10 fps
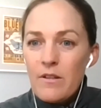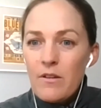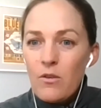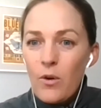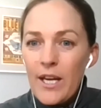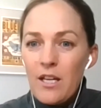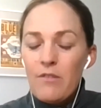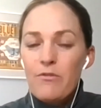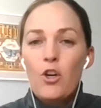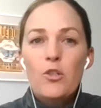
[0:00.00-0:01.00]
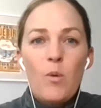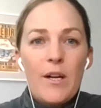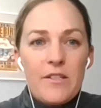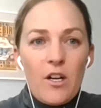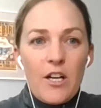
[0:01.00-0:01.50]
Or any of those
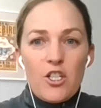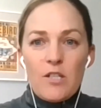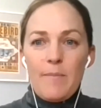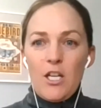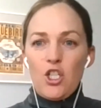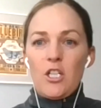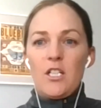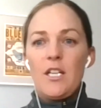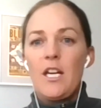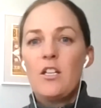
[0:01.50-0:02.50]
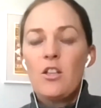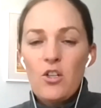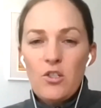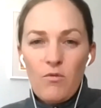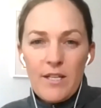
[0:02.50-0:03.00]
ones that I just mentioned, did any of
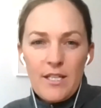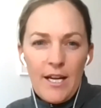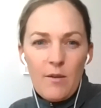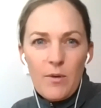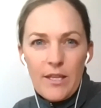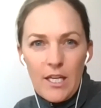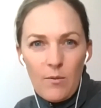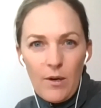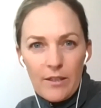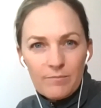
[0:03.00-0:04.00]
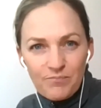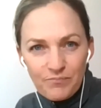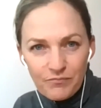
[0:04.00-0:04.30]
those resonate with anyone?